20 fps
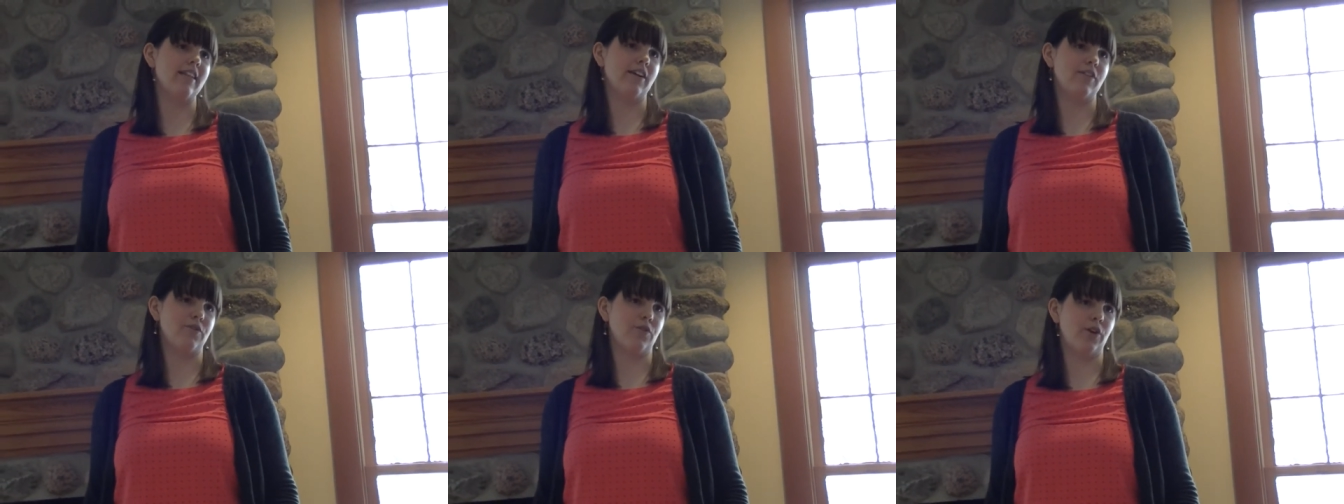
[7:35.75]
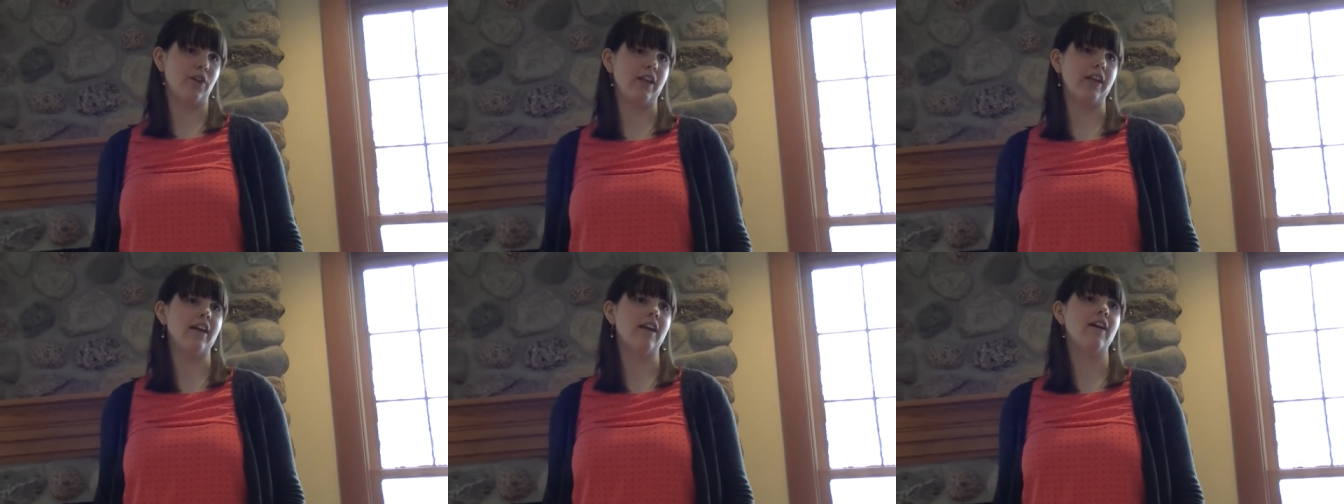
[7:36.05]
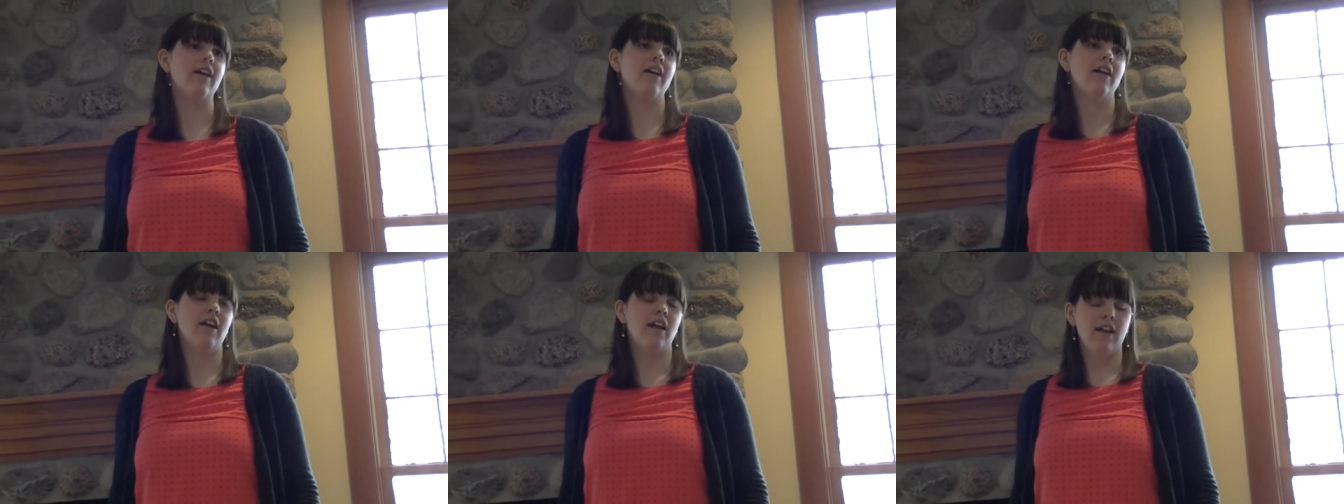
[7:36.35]
to have
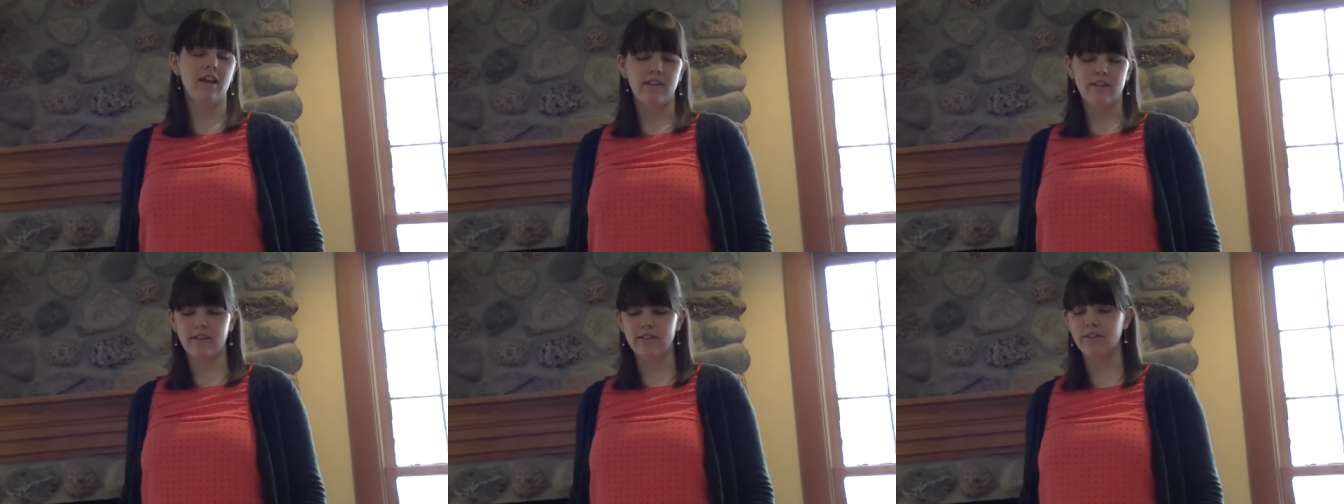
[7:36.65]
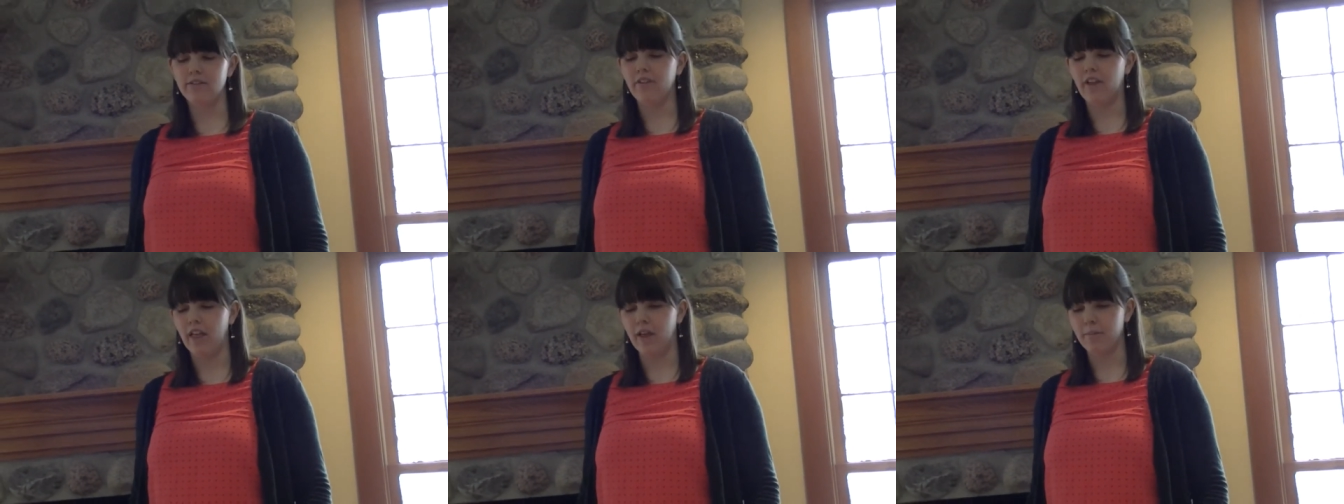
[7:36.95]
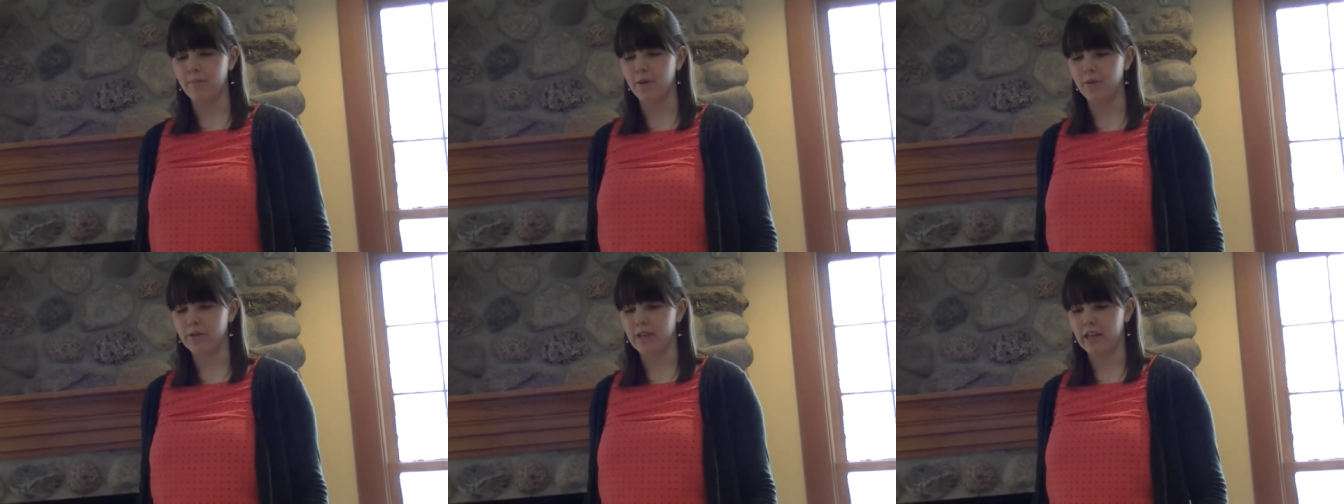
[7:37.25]
really
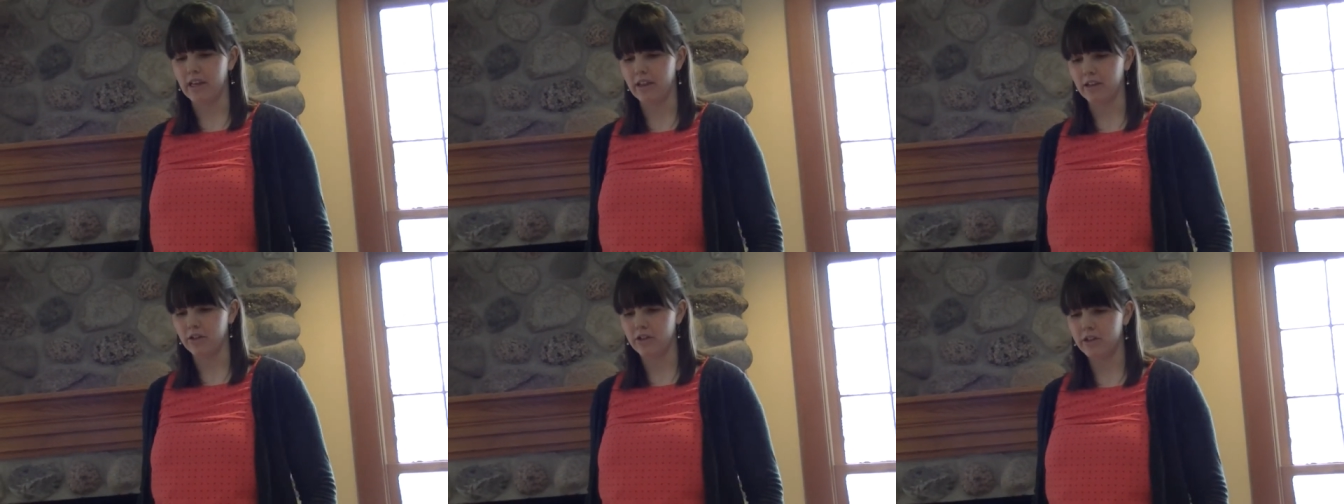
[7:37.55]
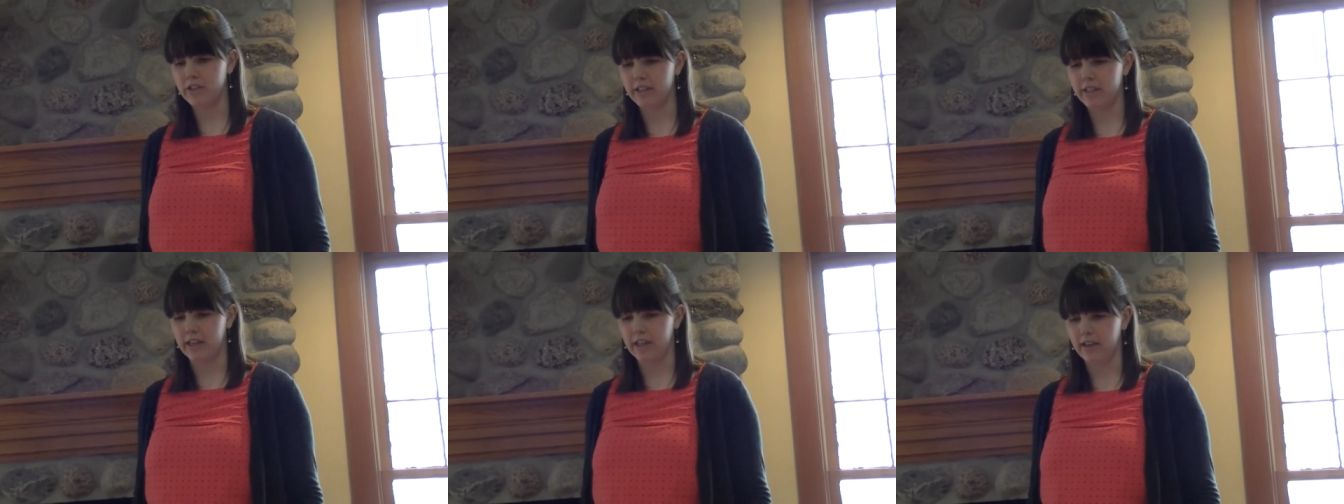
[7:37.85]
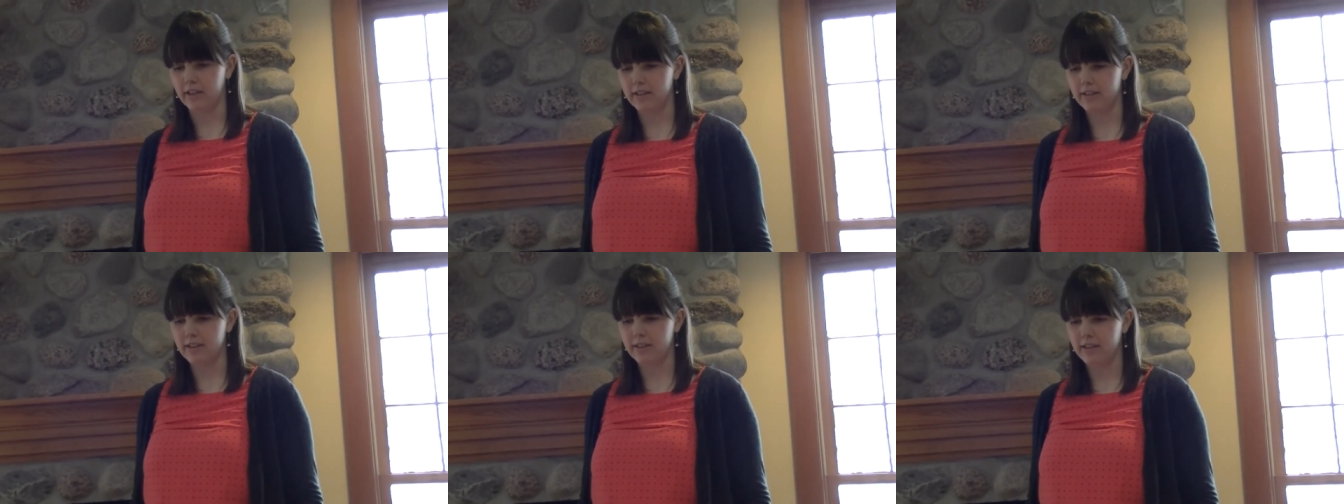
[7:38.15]
developed those English
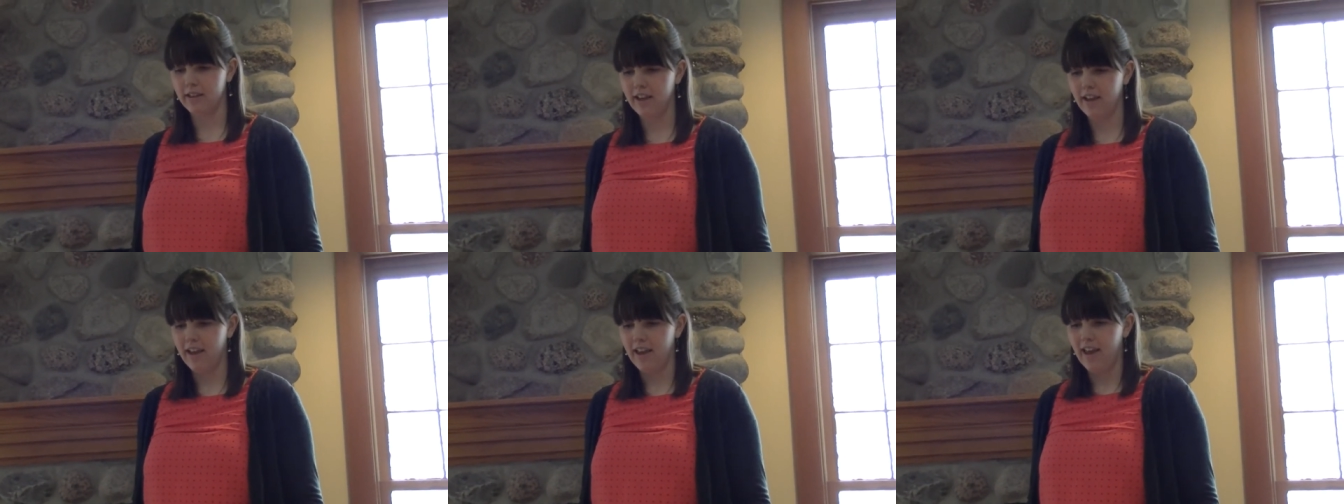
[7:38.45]
skills.